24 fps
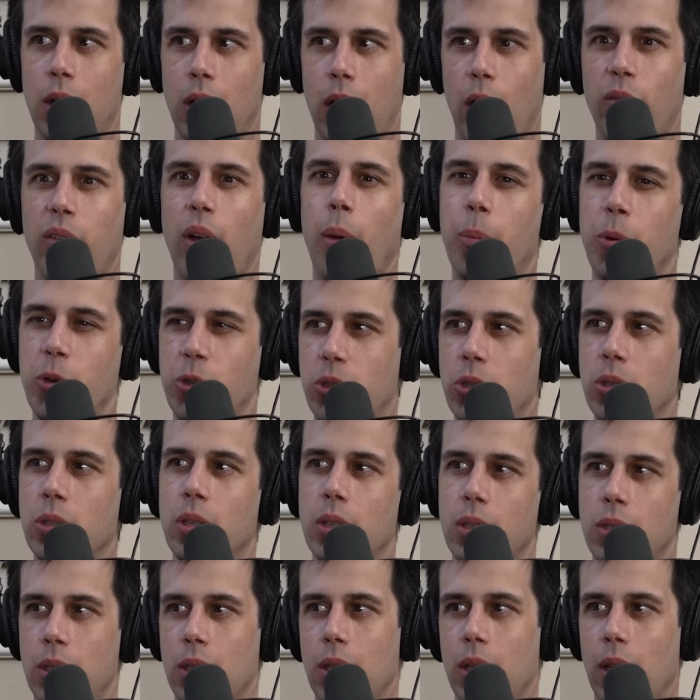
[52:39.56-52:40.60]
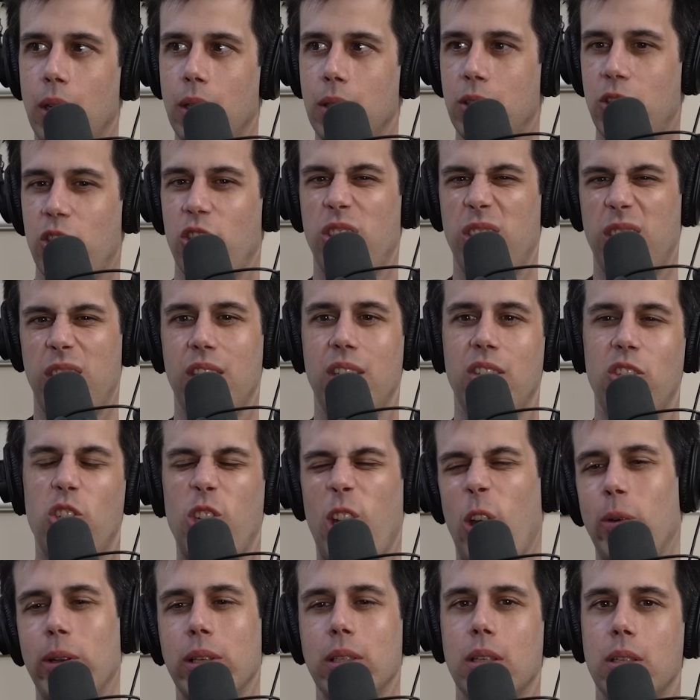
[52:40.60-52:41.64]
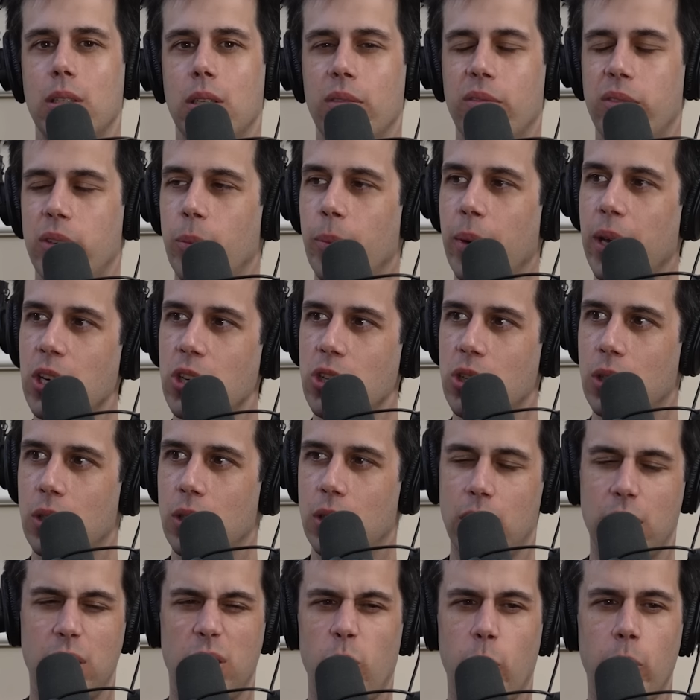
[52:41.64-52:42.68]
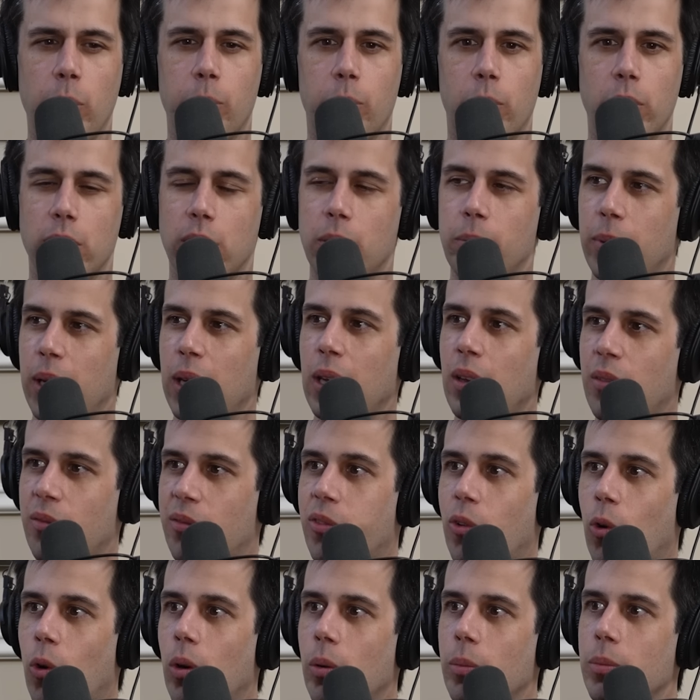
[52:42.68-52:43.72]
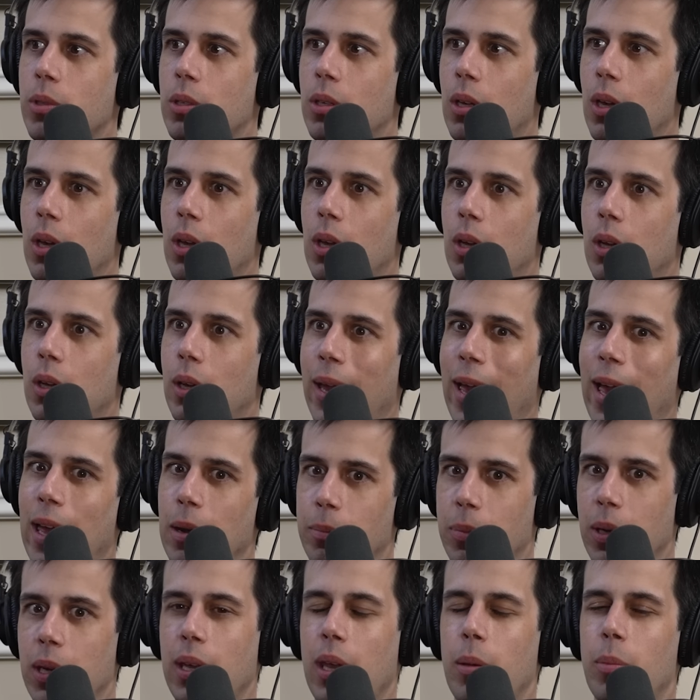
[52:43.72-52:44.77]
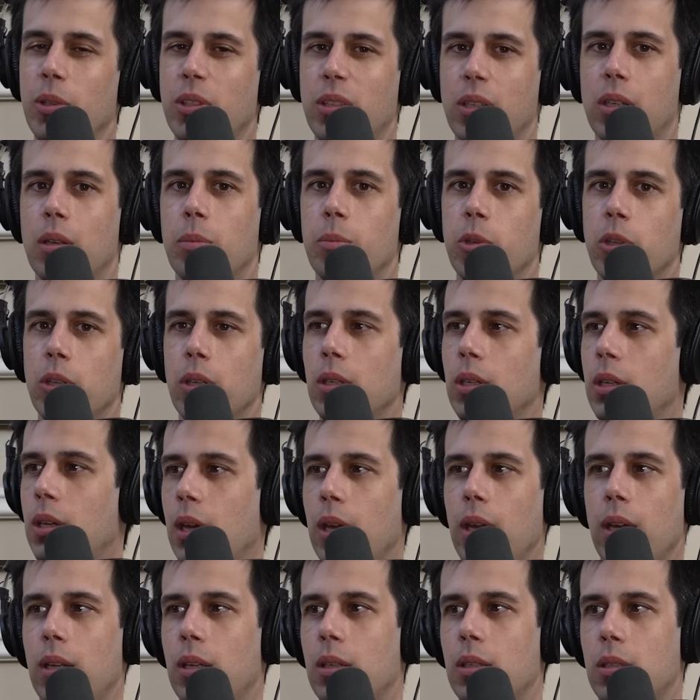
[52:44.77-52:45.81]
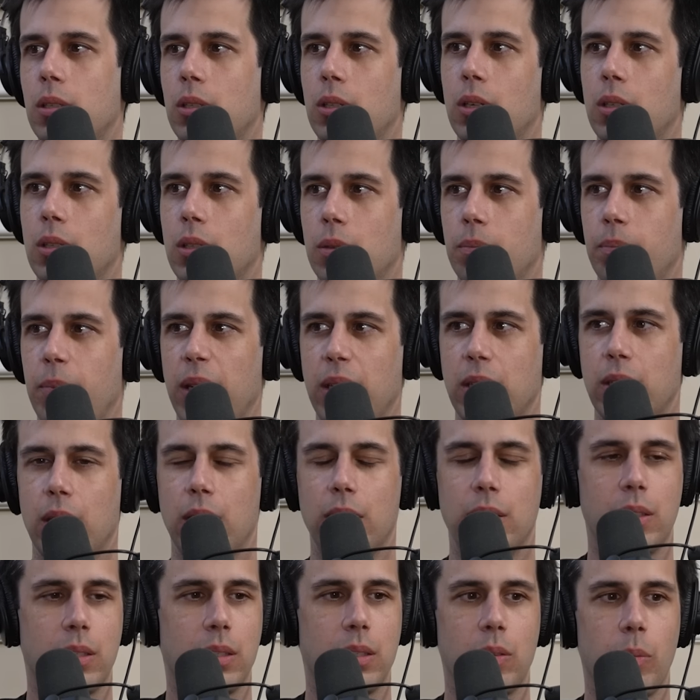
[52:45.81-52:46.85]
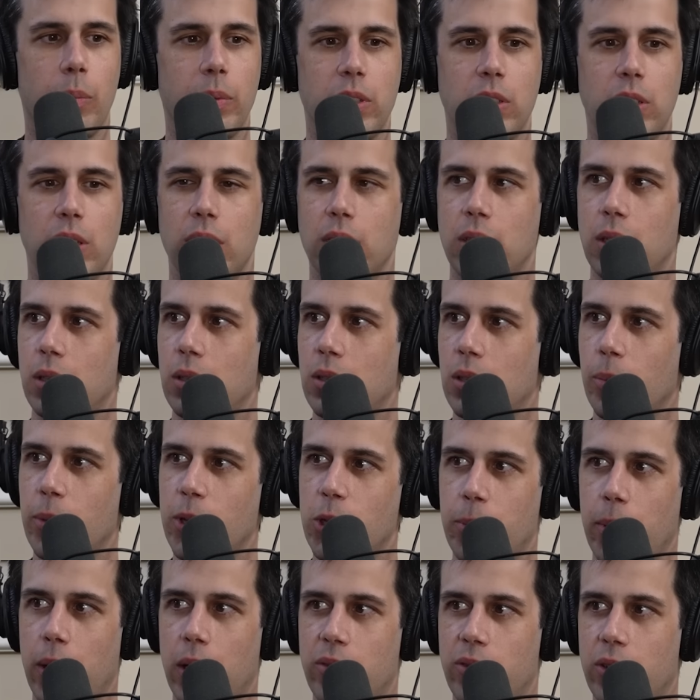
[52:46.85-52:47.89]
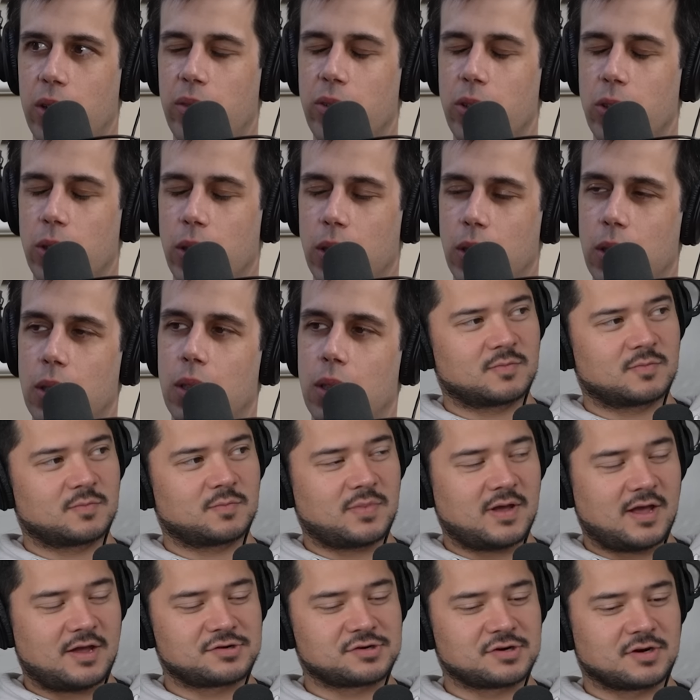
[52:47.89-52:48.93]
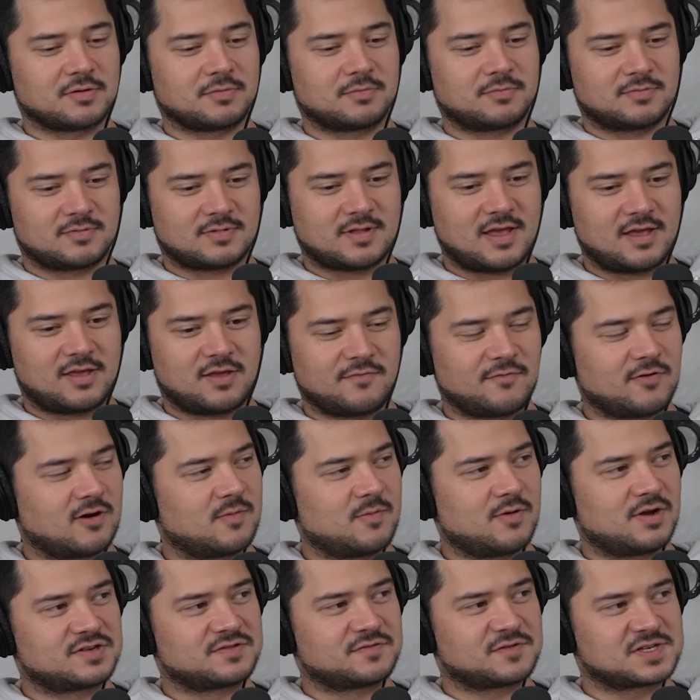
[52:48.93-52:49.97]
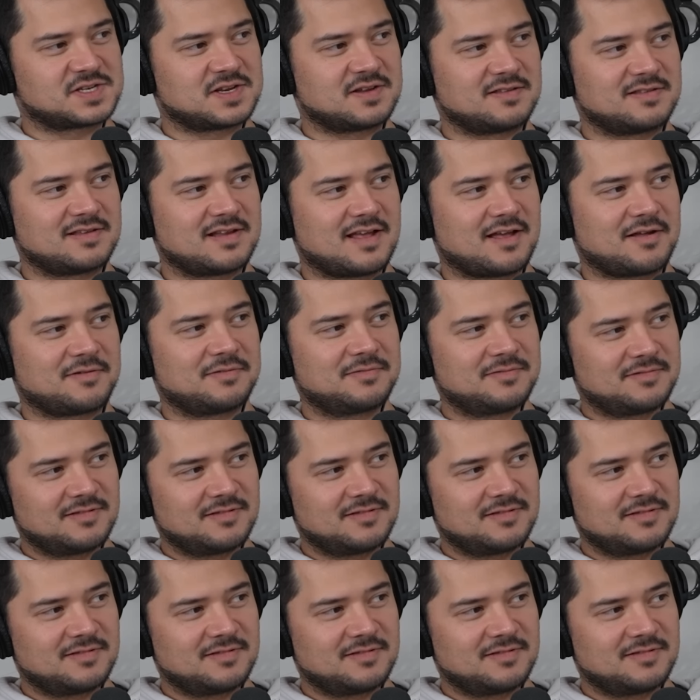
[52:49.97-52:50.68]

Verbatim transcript: of opportunity and just, sharing this information is so important. Being informed and being able to communicate is just makes it so much easier, so much better for everyone. Pedro, thank you very much for thank sitting you. down.